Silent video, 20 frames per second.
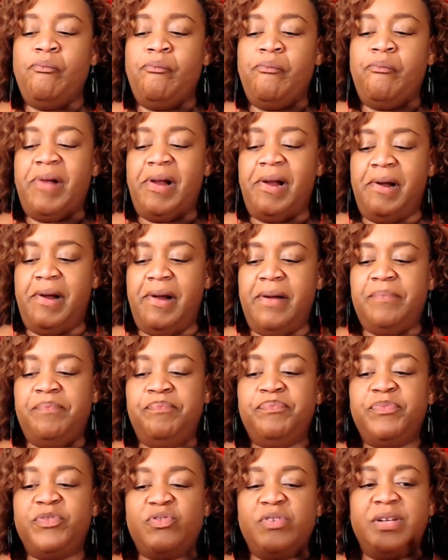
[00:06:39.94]

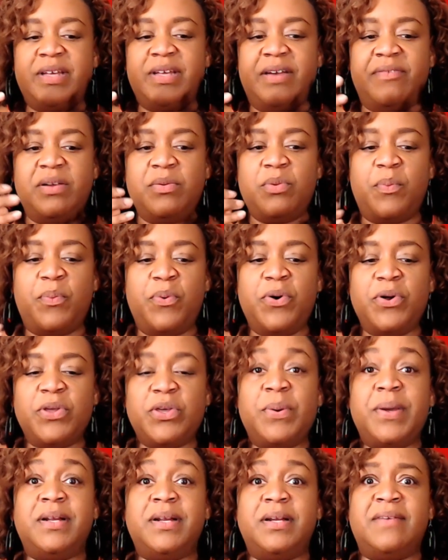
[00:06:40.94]
So it definitely will pull
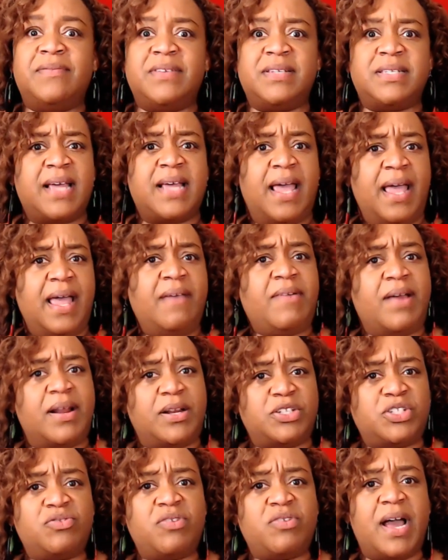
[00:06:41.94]
you in enough to say, hey, I've got
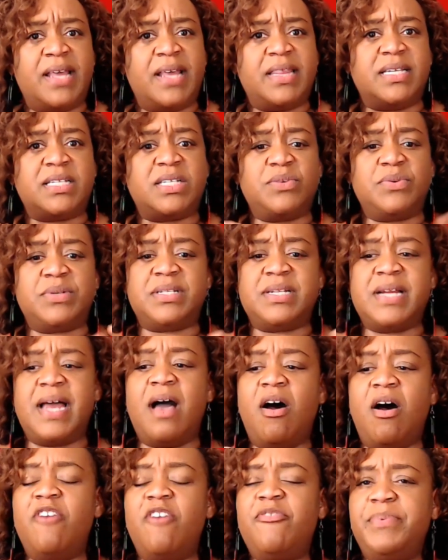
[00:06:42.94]
to try this. So it's
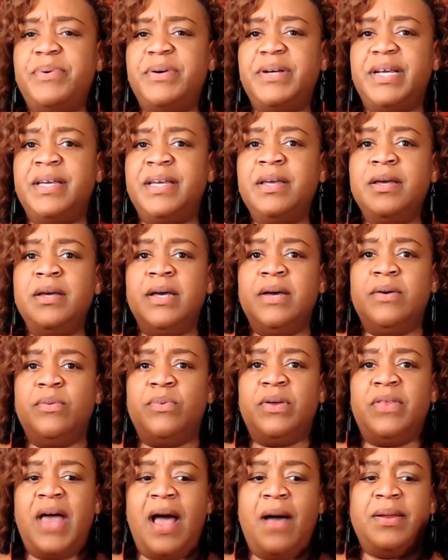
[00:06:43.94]
not off-putting
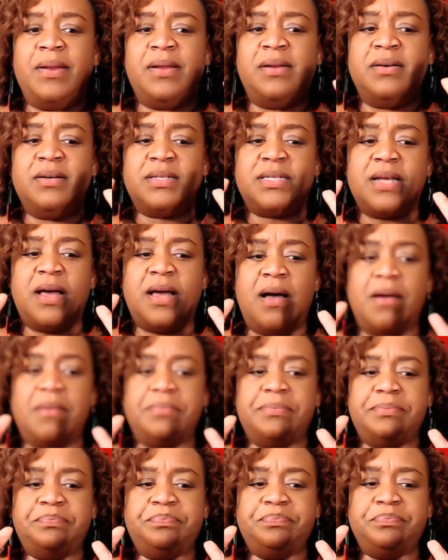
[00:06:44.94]
with how it looks
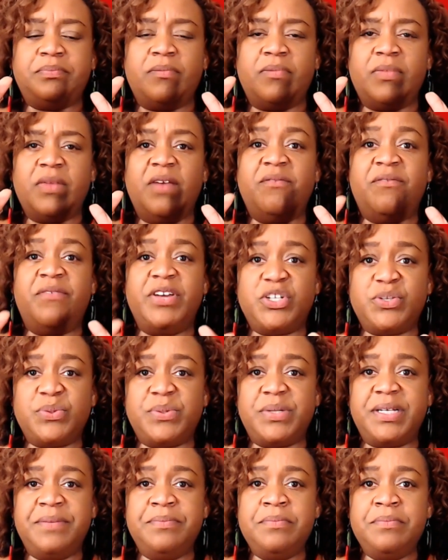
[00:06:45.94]

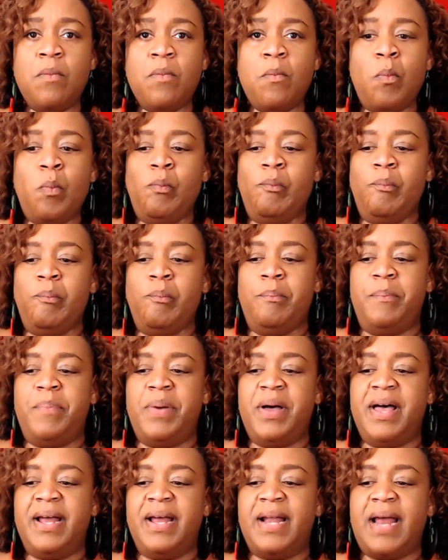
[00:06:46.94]
visually,
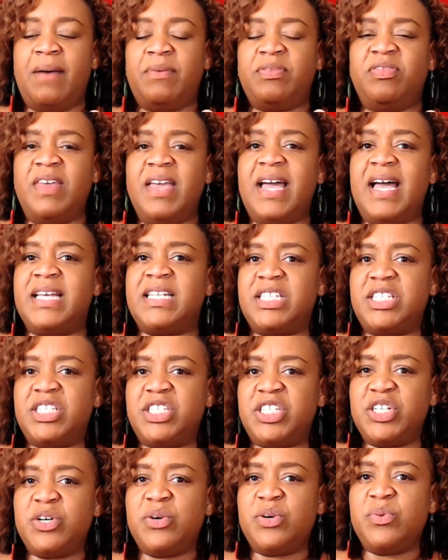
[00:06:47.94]
but I think I
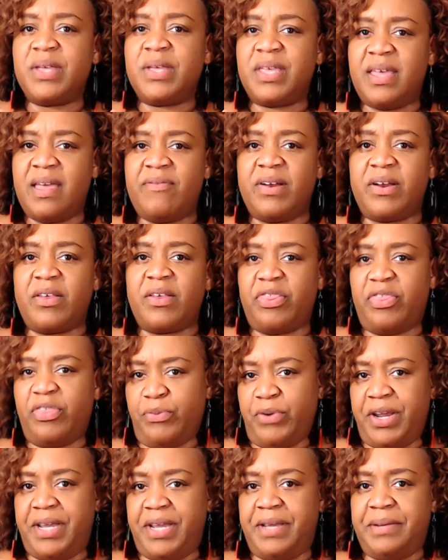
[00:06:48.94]
still would give it a
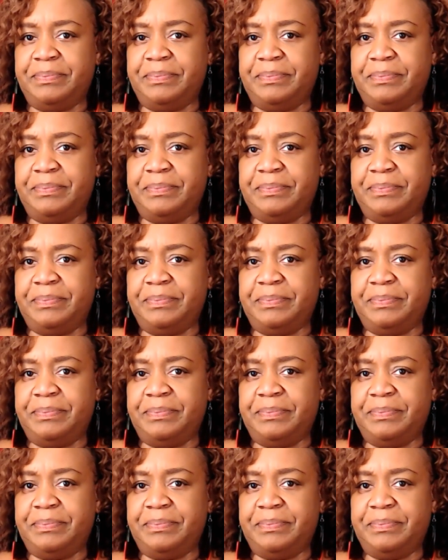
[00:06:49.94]
3.